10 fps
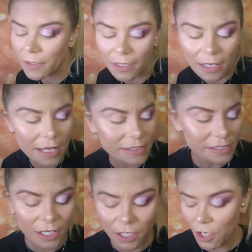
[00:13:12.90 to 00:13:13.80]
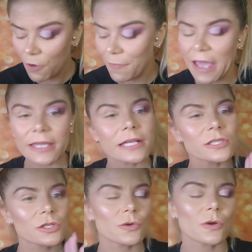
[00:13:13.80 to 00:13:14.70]
Let's go back
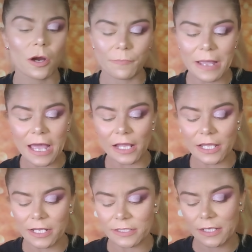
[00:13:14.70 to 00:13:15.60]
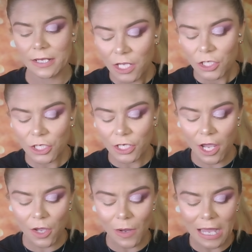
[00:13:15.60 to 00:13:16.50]
into our palette. You
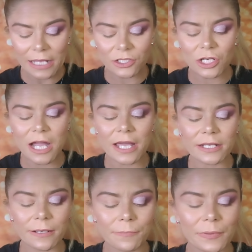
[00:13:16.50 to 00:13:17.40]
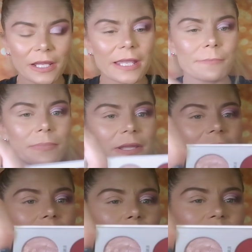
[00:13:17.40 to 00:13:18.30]
know, I tried Bling
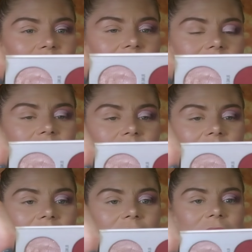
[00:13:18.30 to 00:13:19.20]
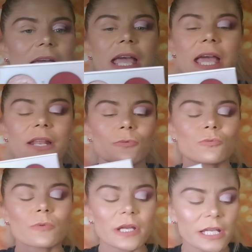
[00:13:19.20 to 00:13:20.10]
Bling, which is this shade, and it
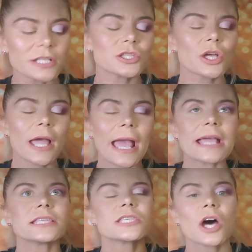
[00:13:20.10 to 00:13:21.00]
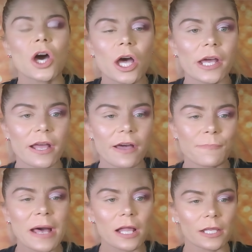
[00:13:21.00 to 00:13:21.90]
really took a ton of
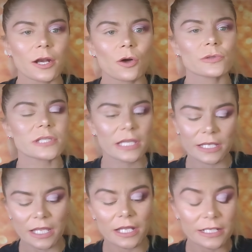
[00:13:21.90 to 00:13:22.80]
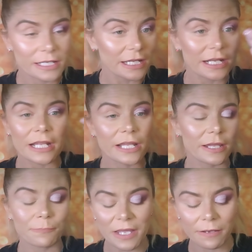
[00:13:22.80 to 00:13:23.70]
piling on to get
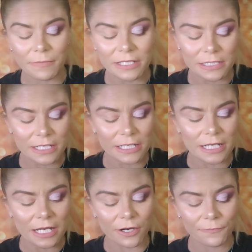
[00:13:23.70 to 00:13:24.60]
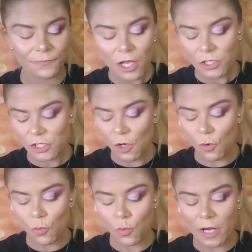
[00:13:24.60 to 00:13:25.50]
any pigmented here.
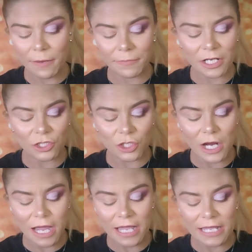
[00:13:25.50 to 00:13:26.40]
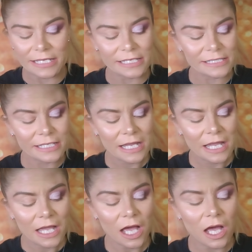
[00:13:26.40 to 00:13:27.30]
So what I'm going to try is
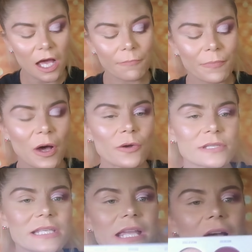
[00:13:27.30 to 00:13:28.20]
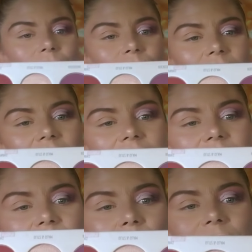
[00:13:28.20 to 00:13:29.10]
Ballsy. I really
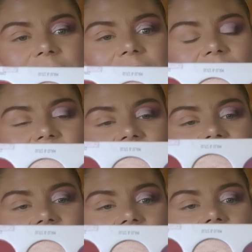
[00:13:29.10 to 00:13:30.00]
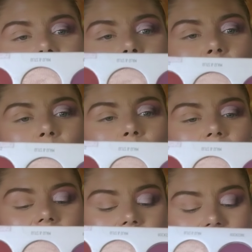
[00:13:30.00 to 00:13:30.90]
enjoyed this shade a whole
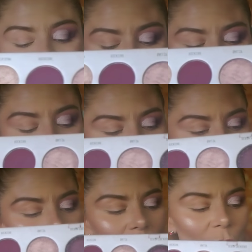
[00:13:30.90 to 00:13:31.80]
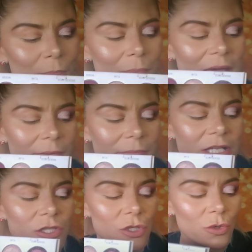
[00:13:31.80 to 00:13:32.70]
lot better. It had a lot more
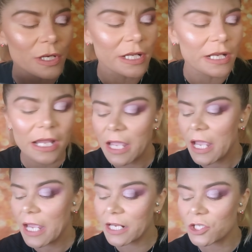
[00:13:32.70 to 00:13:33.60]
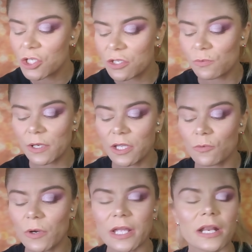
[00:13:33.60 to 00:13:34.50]
pigment to it. And it just really
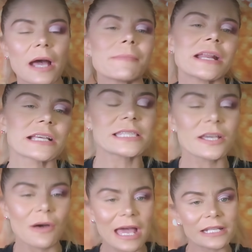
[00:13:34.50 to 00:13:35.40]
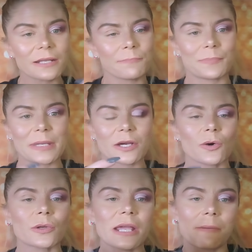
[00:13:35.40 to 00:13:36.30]
went, I mean, I still had to
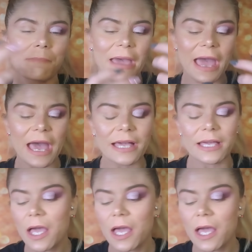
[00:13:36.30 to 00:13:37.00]
build and pack,